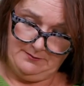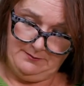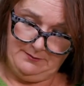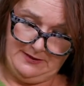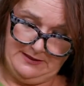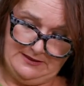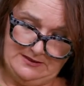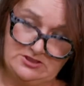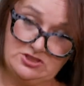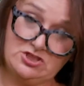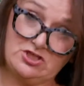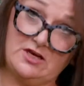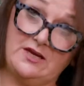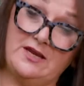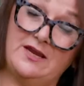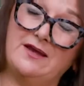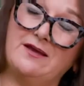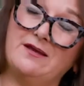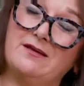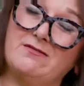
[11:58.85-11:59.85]
pinching
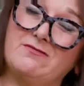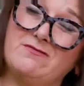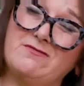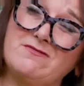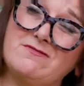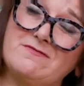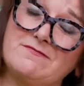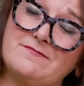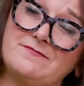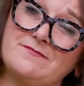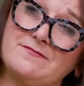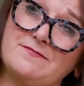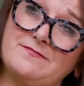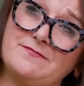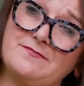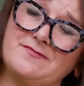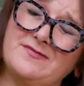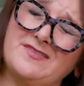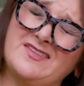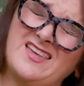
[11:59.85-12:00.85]
it
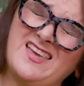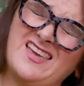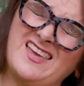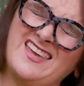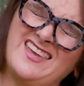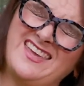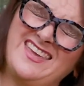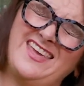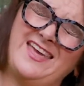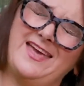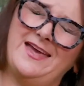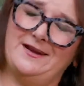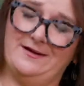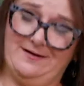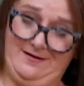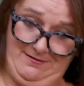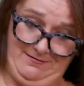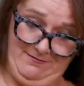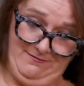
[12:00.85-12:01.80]
again